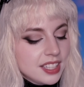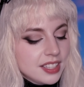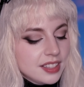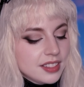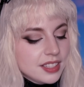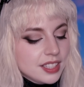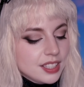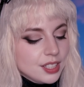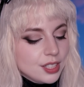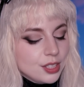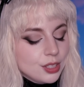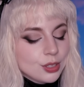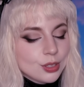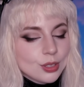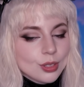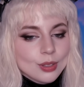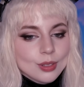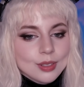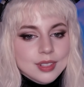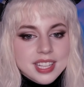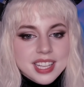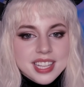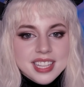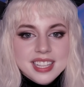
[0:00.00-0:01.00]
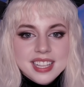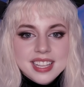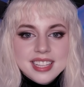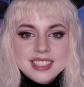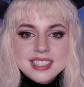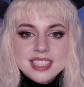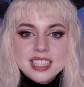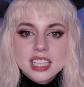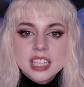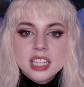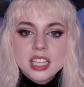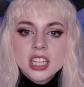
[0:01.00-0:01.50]
There you go again
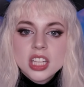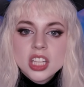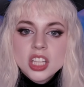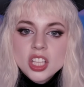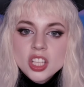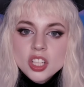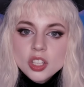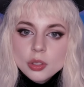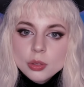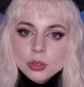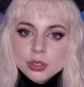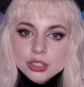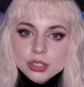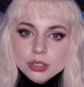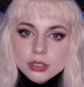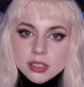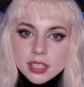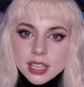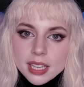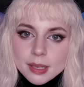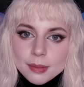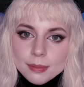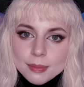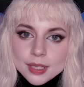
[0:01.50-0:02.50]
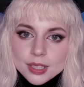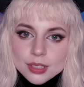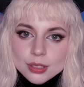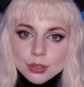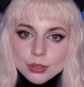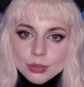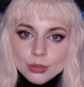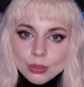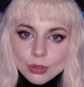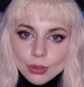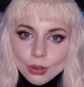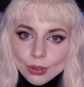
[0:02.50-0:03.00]
asking, would you like me to
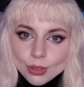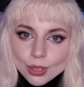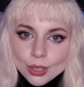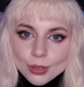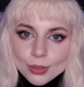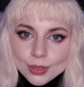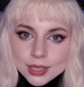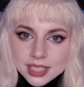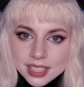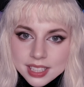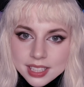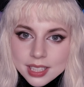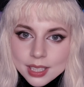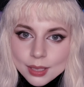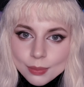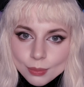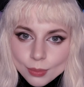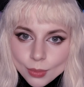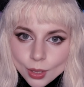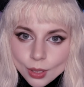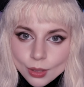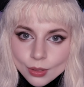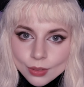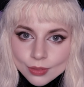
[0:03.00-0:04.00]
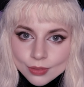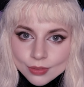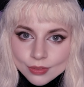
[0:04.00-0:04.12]
throw you into limbo?